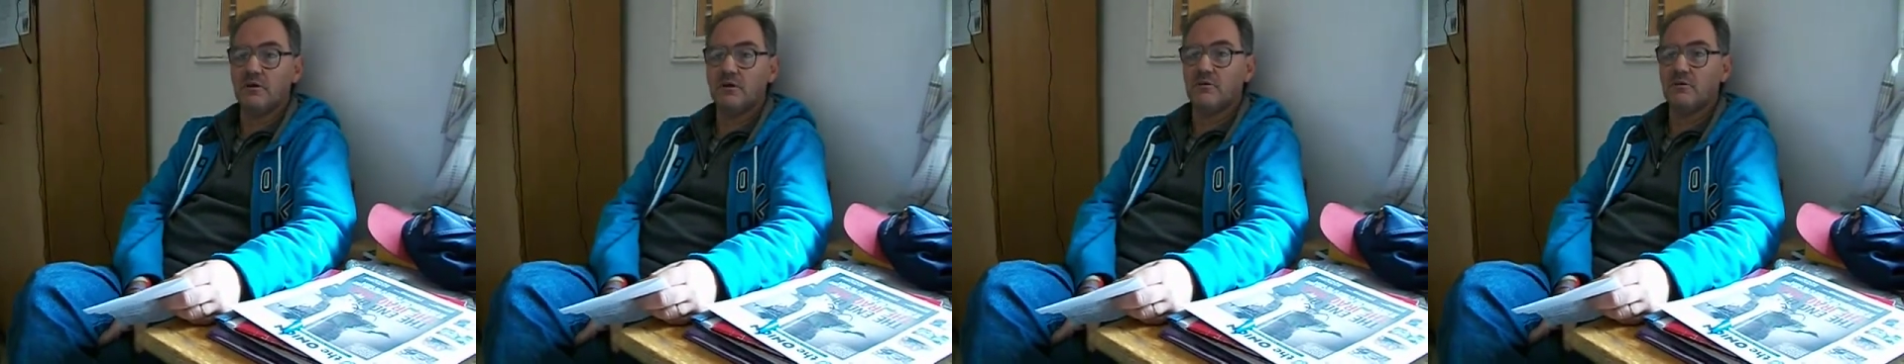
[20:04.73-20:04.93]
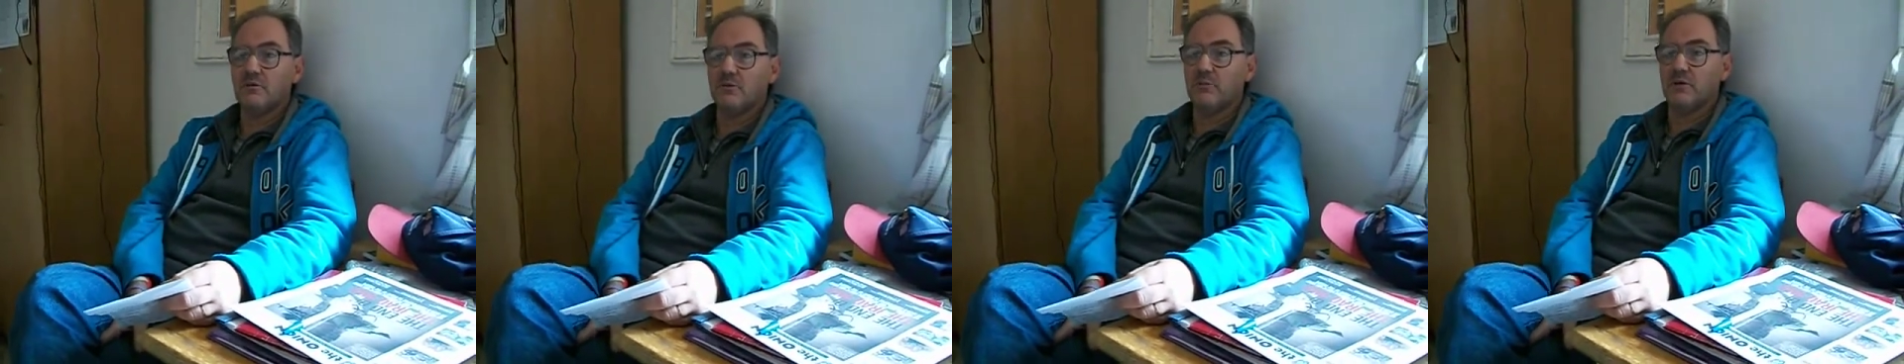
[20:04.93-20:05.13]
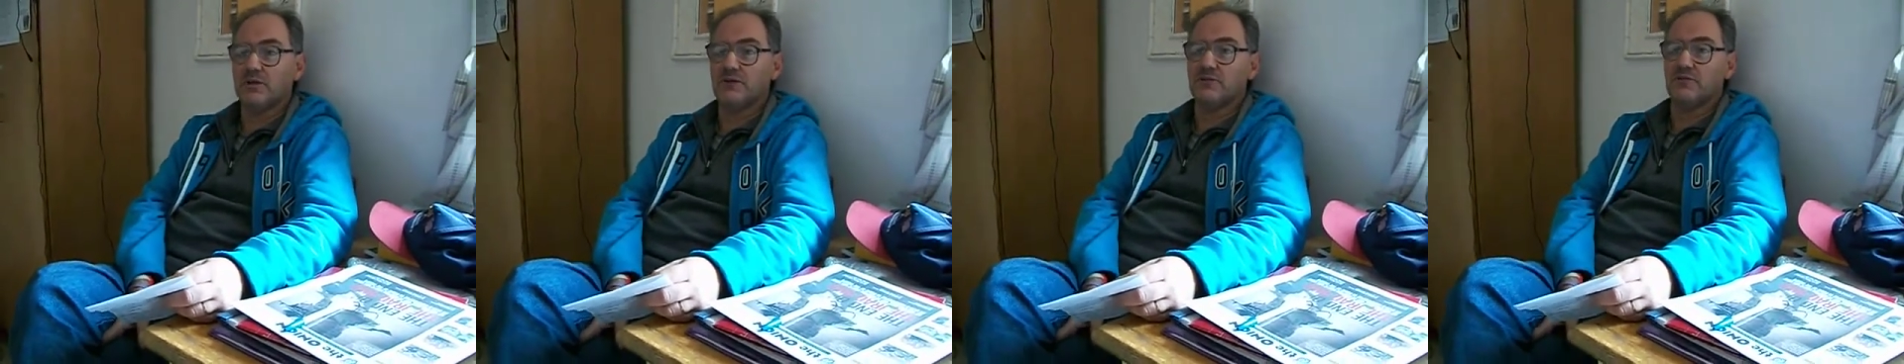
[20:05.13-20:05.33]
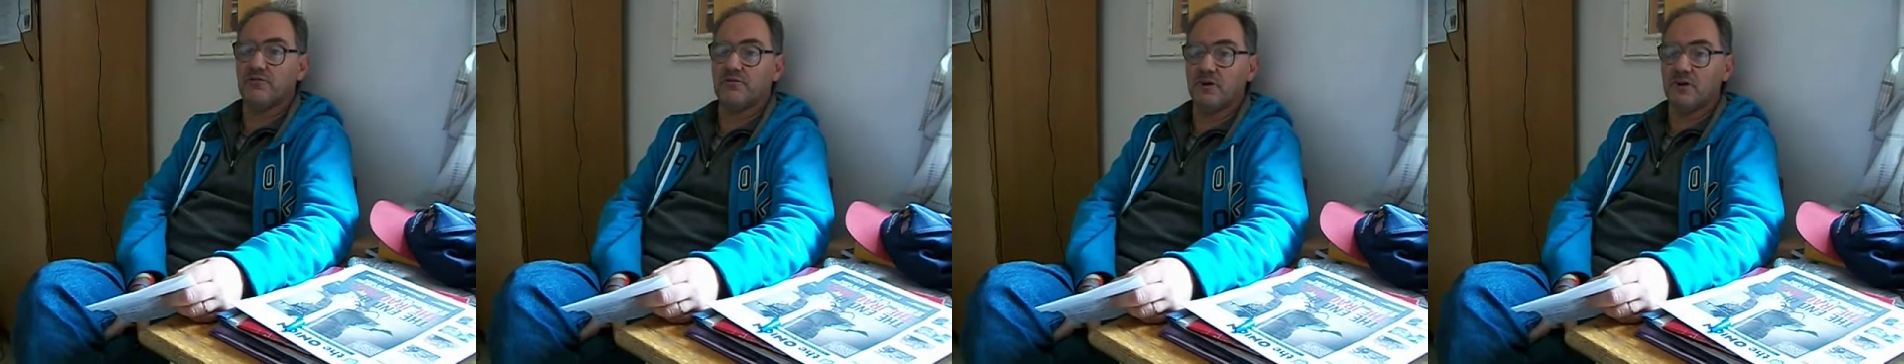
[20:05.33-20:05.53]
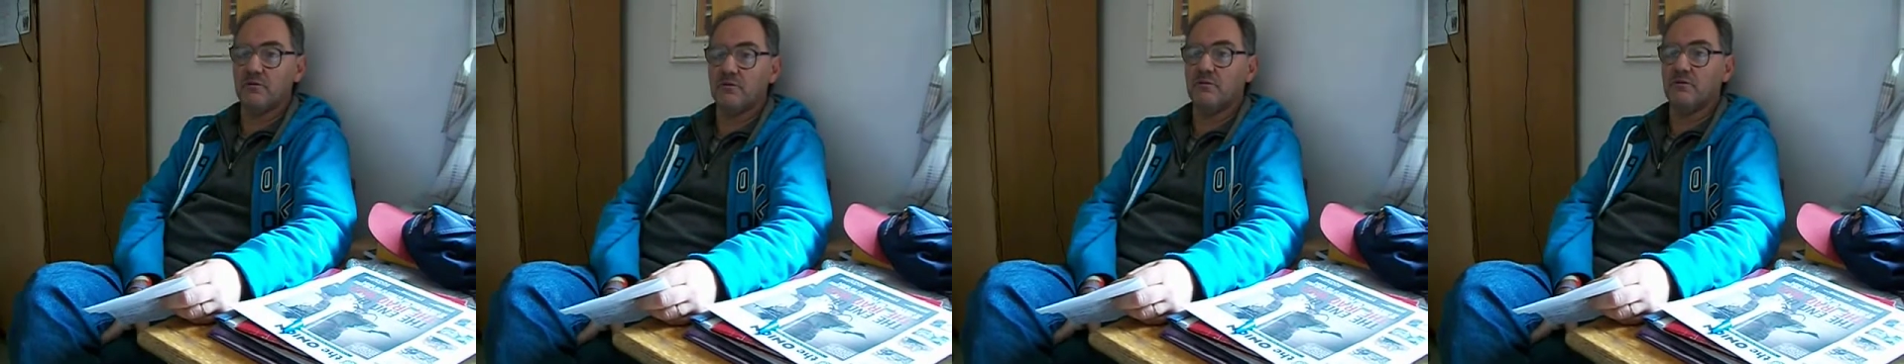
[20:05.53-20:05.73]
Right. The price of
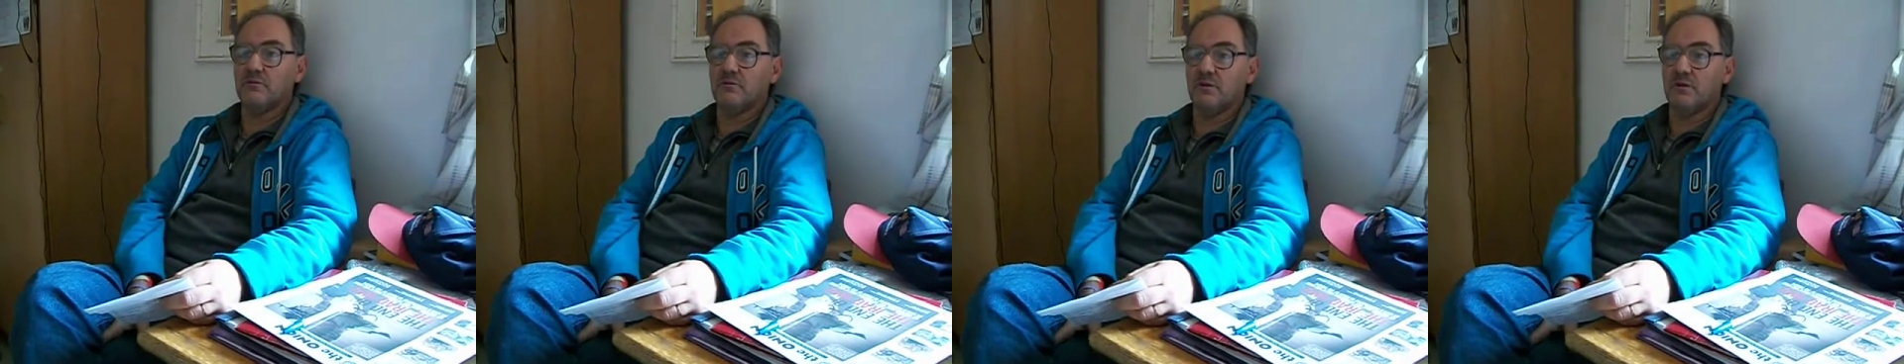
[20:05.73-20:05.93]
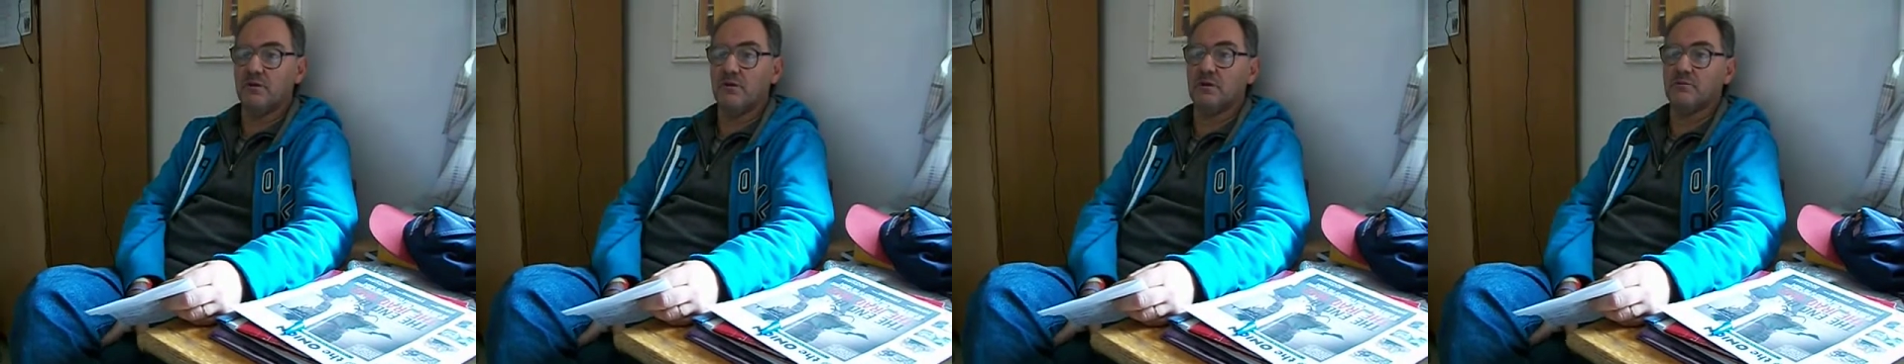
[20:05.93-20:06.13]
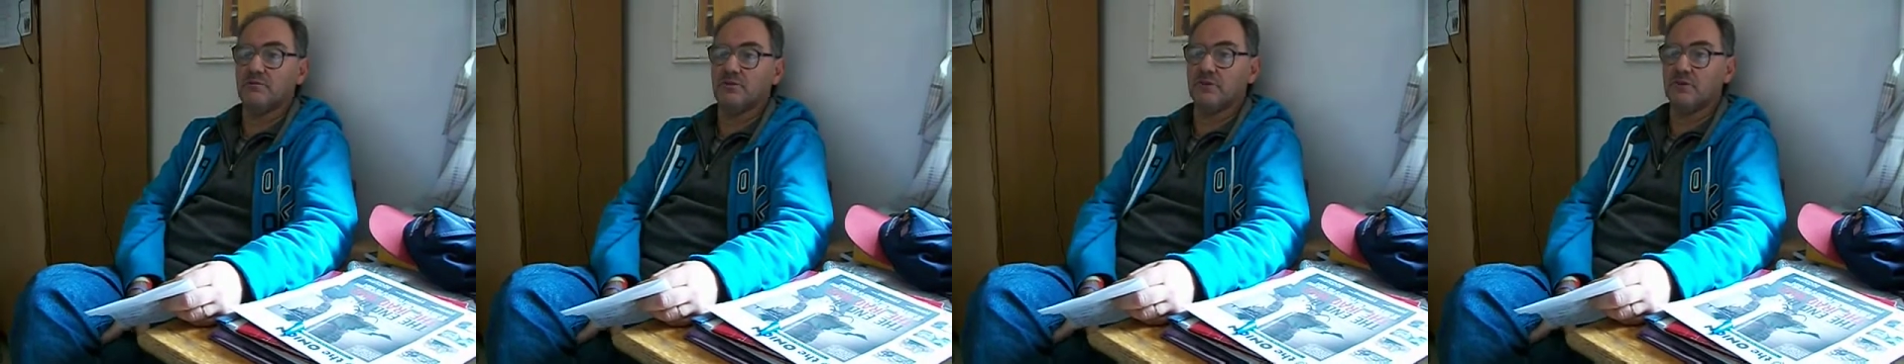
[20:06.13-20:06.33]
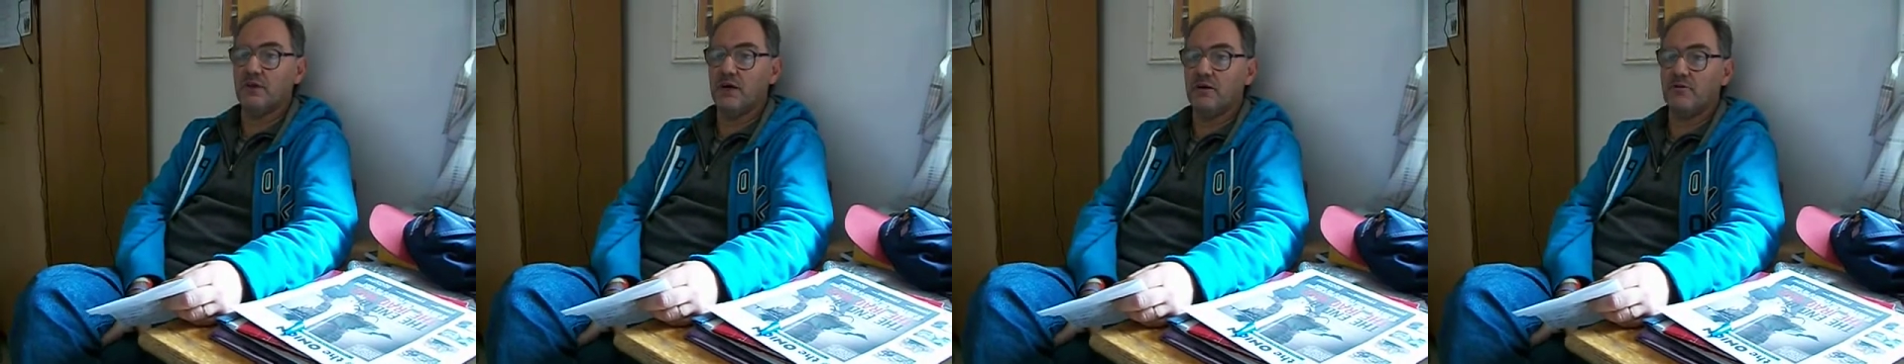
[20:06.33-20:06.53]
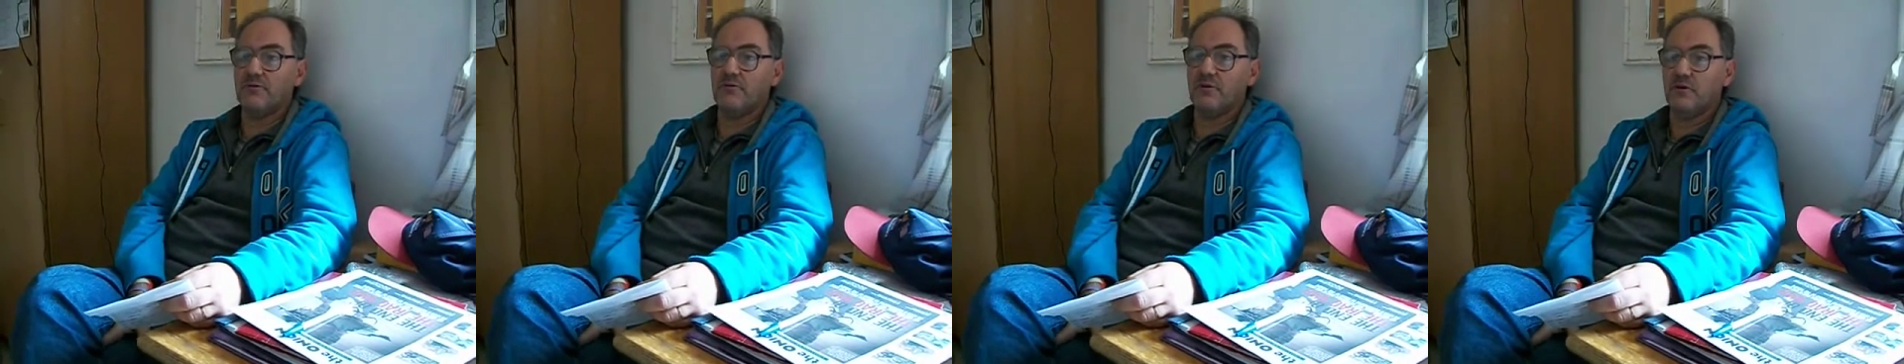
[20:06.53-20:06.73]
fame comes to
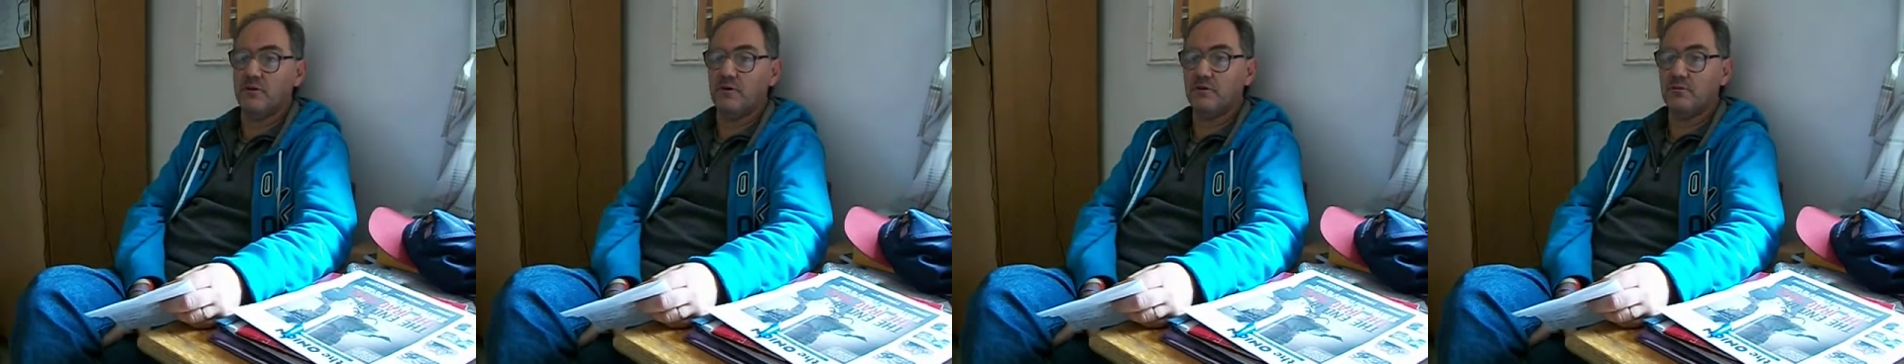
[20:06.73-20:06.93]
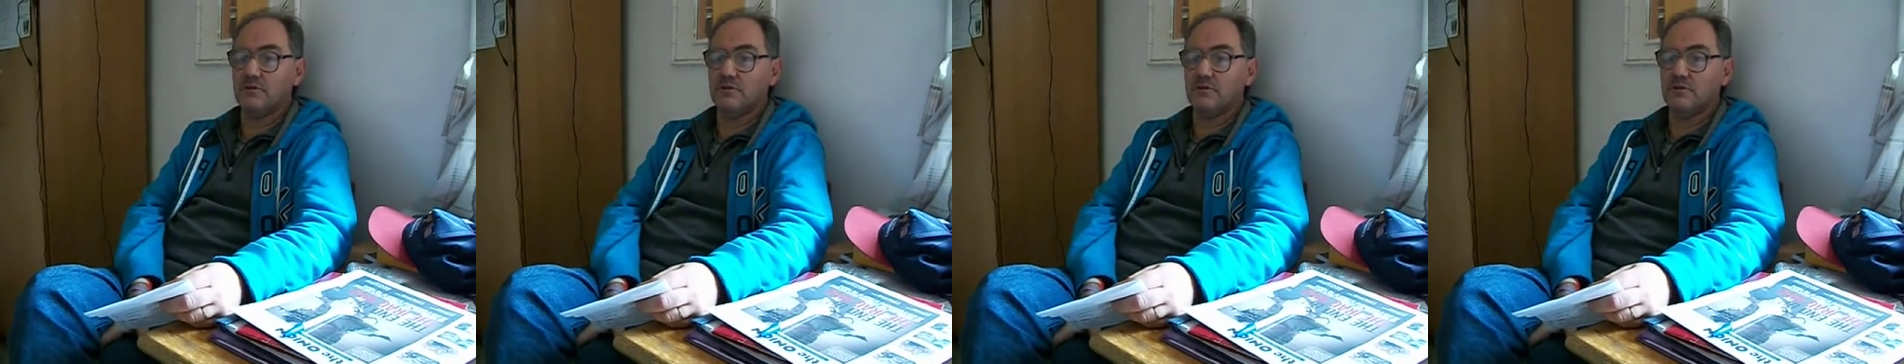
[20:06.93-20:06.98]
downfall,